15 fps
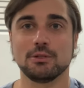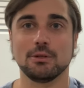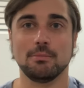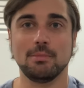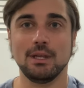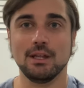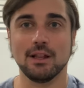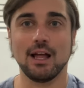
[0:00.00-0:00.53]
to
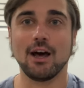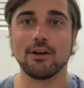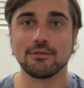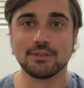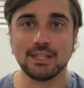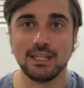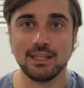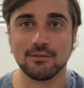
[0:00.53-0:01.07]
peel
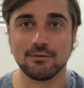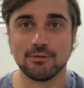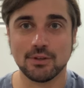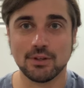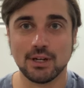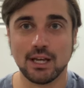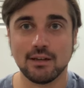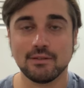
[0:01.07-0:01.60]
off 10
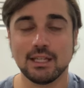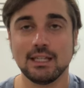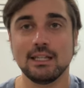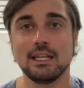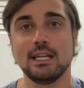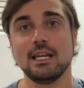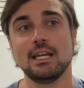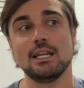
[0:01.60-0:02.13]
foot of it
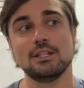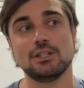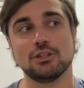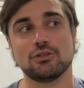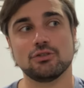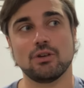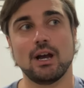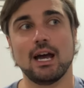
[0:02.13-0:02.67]
to
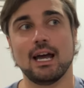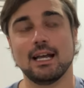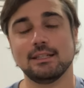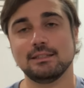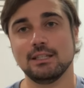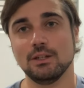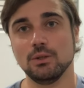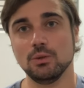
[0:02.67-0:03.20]
try
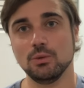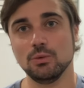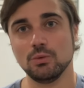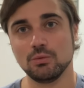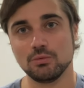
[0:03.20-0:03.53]
to,